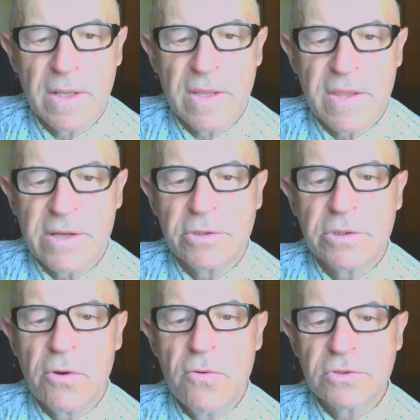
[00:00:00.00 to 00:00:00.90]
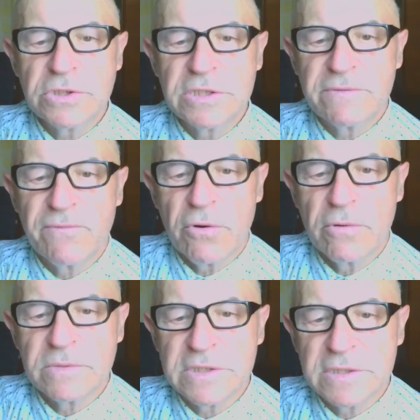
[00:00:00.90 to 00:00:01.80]
The conclusions
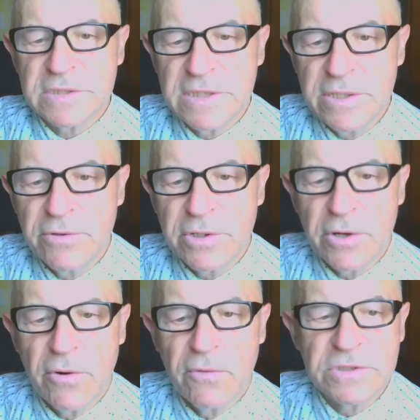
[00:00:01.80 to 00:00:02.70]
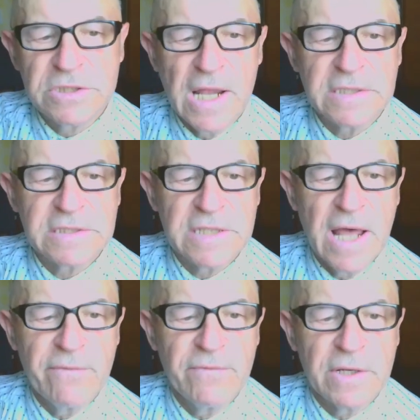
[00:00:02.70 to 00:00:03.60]
from the theory of Charles
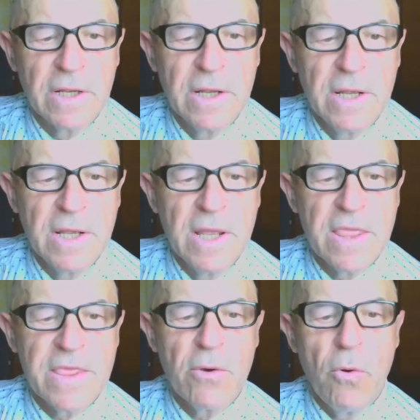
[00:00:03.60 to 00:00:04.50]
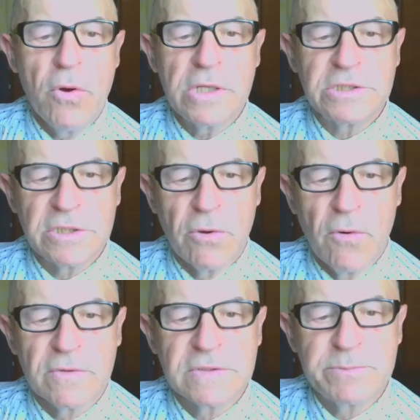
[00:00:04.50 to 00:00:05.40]
Darwin, the origin
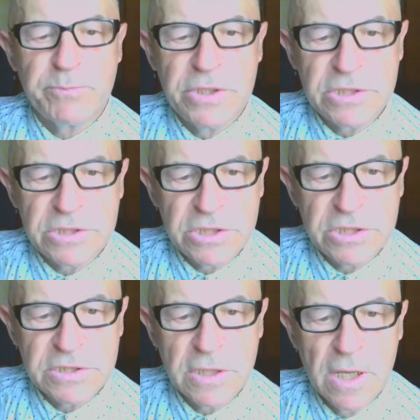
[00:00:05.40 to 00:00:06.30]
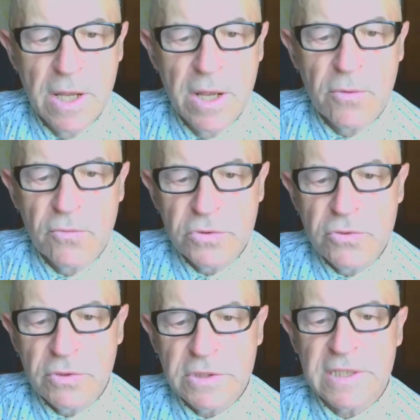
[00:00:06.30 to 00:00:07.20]
of species, could
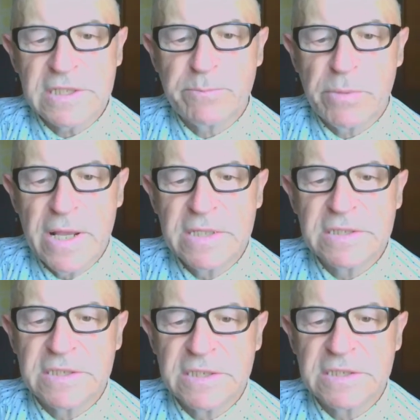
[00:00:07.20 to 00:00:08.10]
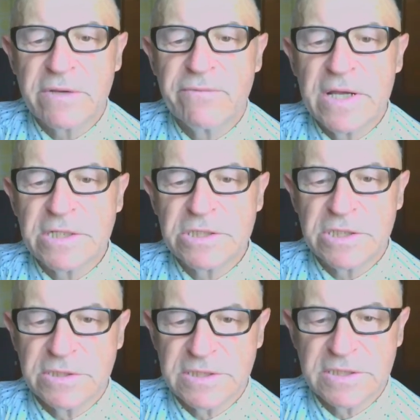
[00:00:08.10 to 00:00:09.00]
not explain these
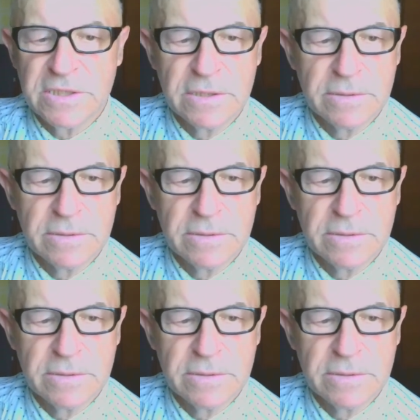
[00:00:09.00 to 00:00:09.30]
questions.